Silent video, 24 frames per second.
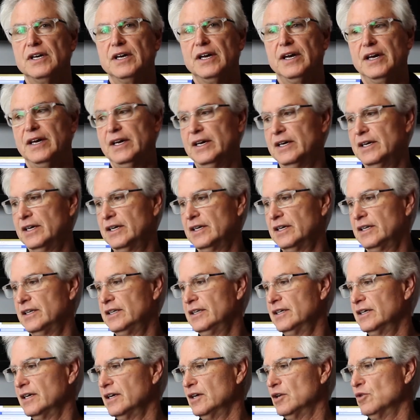
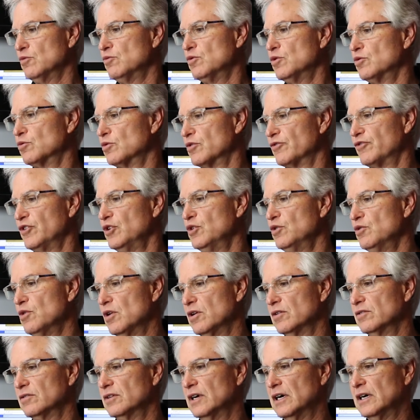and we'll
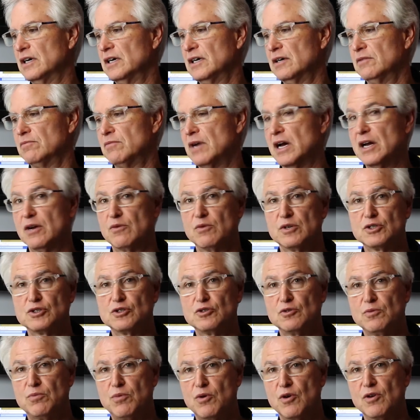review my
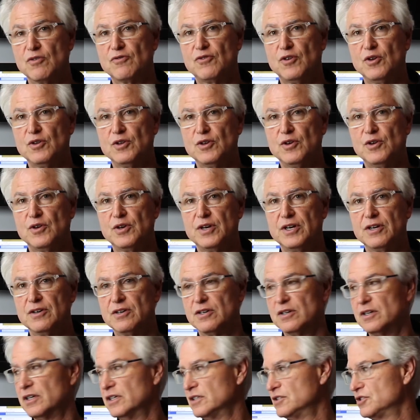original portfolio
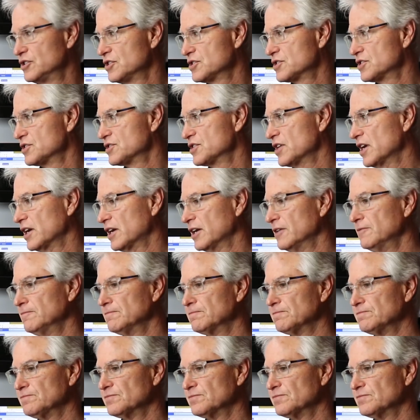here in just a second.